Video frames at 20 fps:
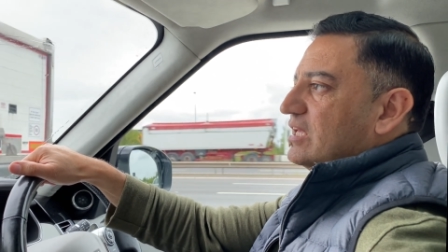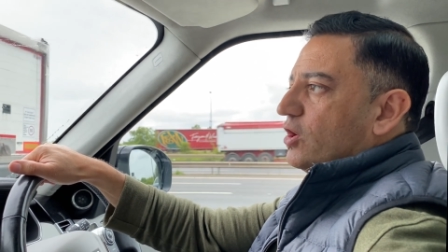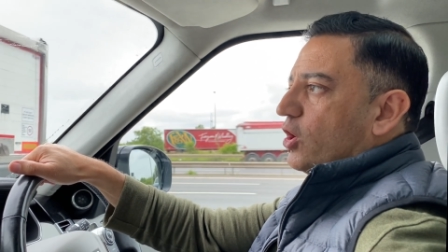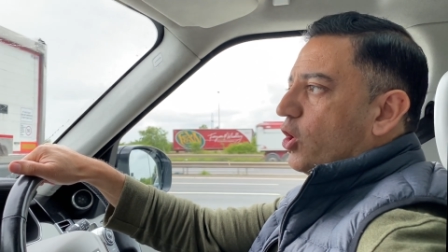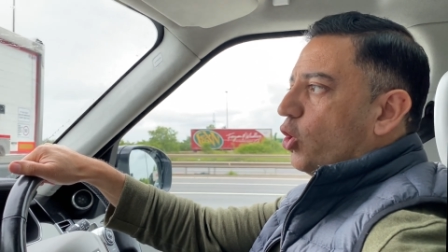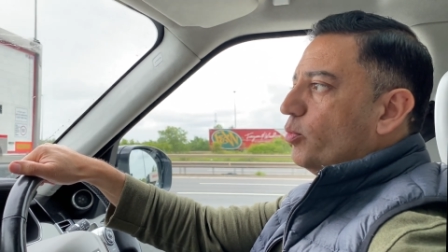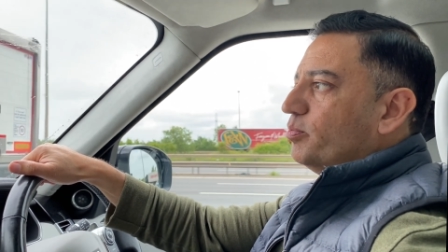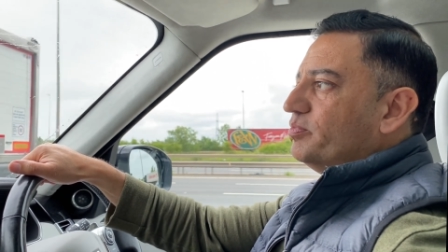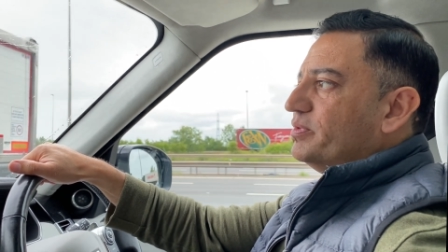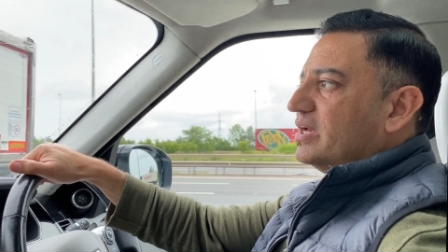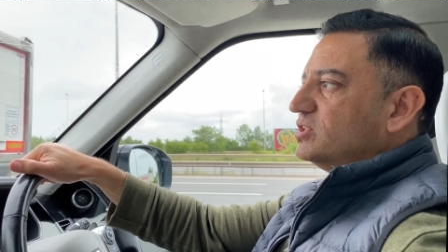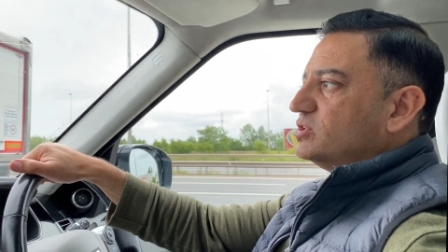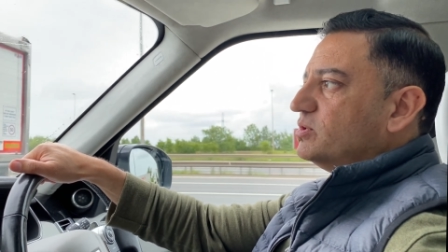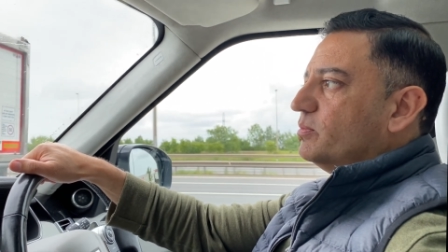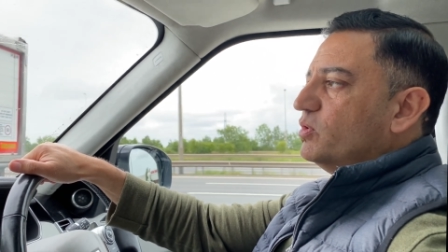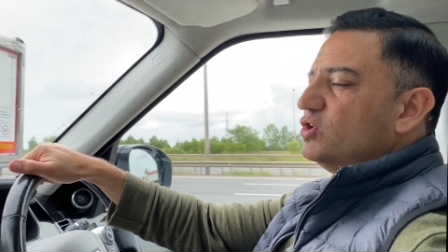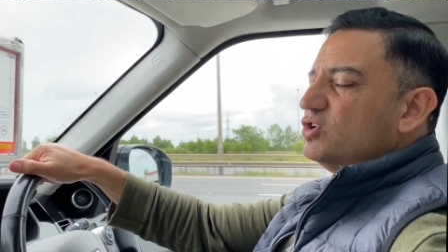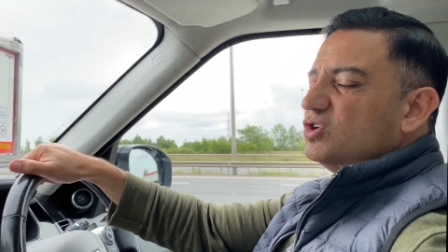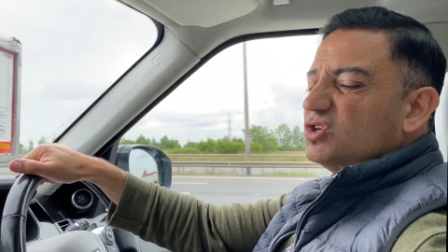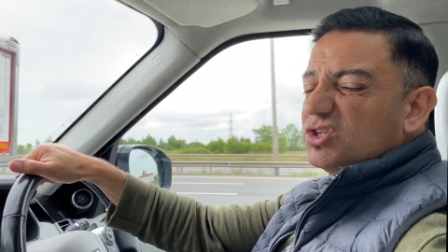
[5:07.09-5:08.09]
in the hope that
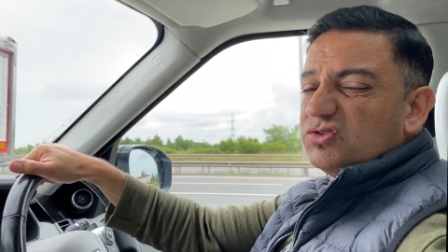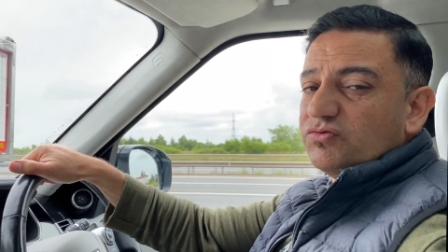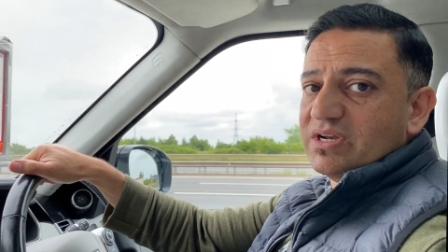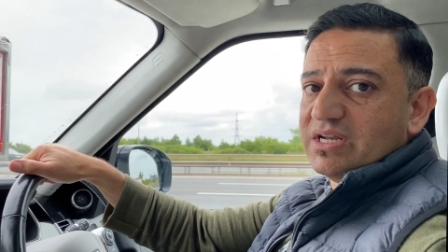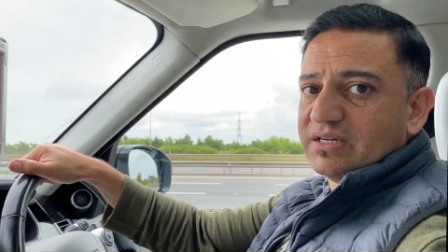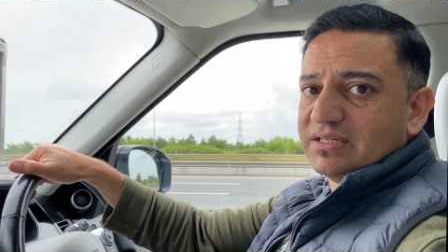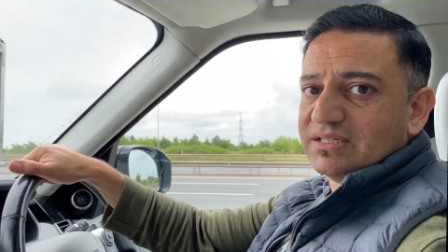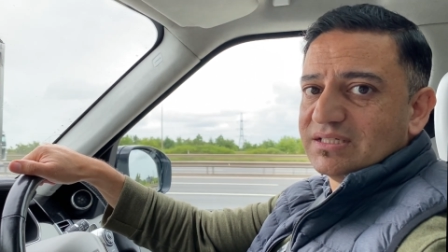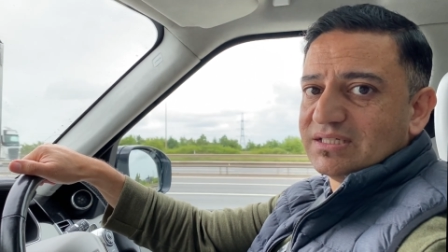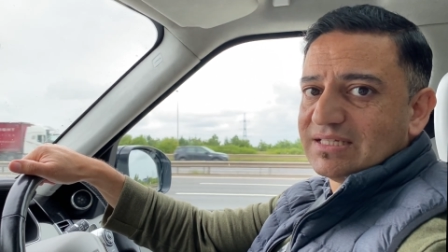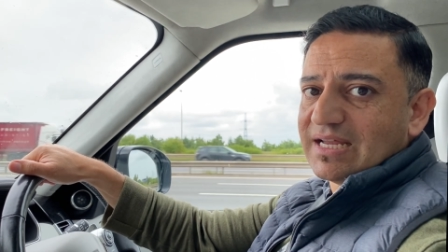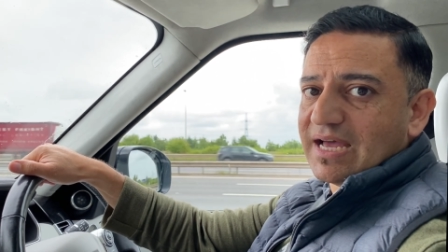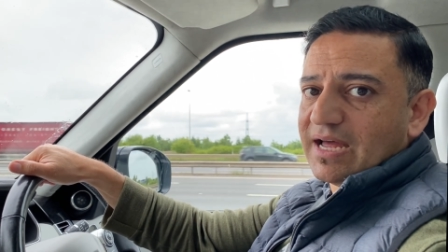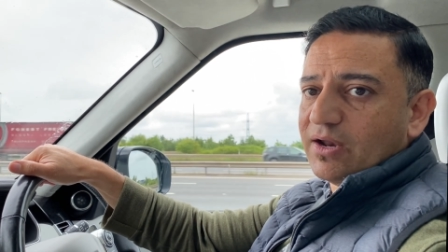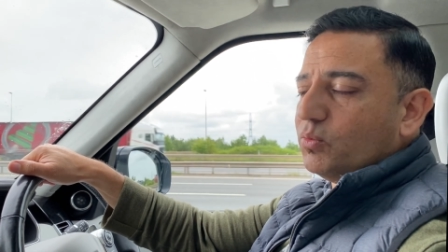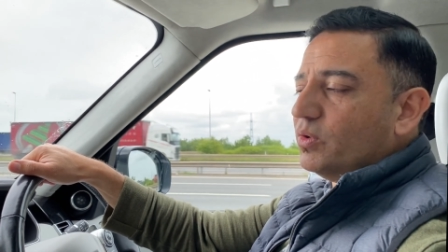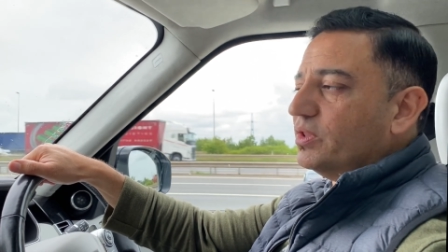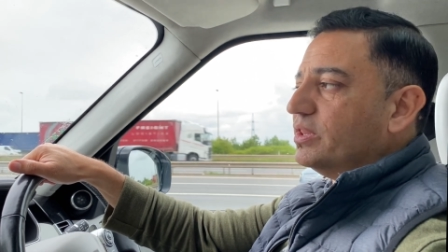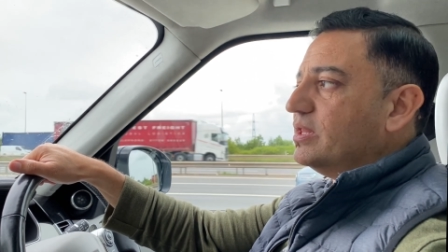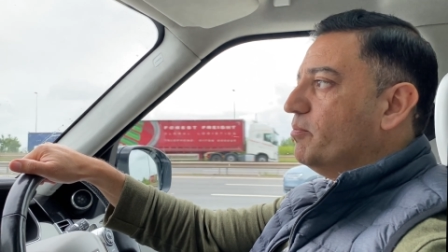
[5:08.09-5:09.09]
somebody who doesn't really
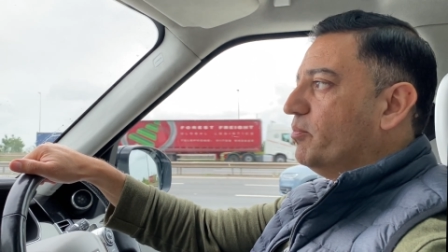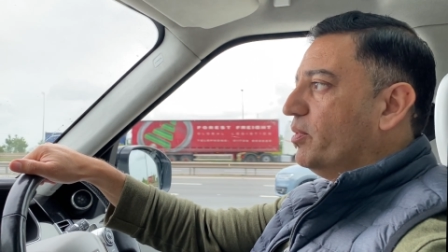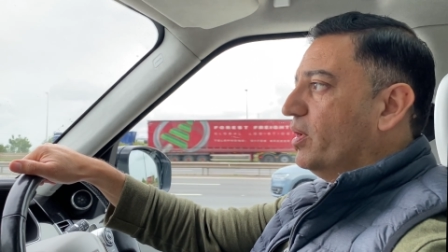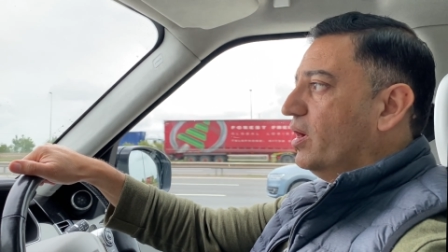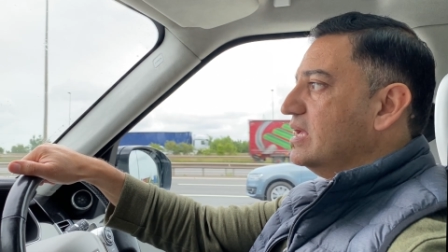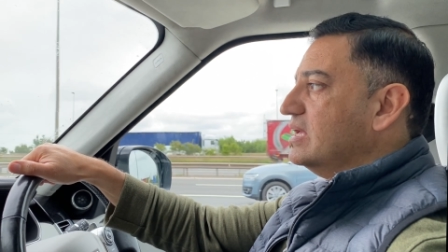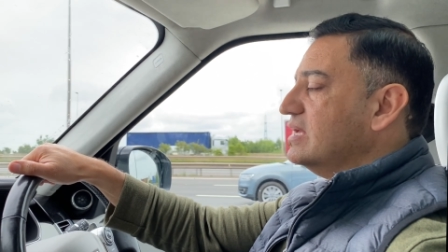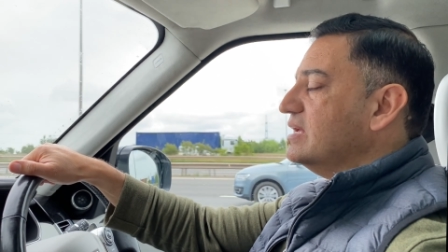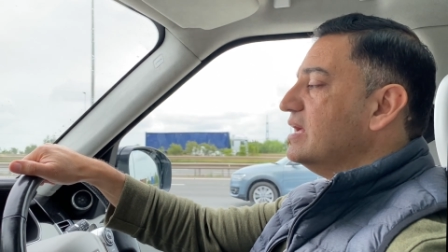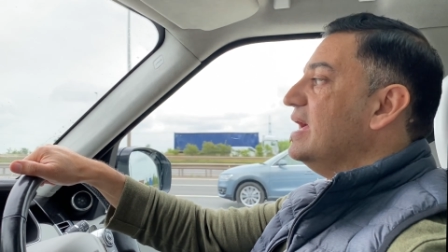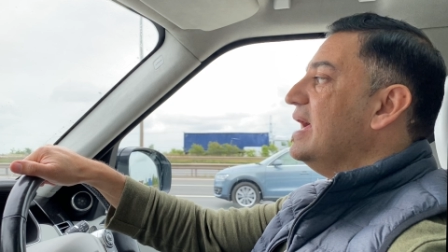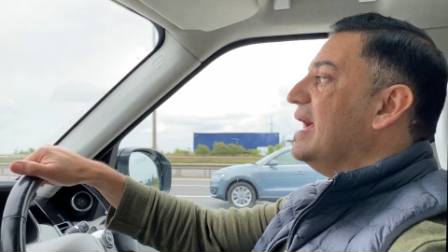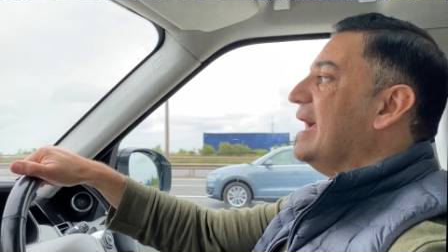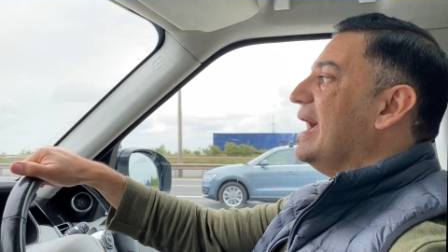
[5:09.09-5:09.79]
understand what they're buying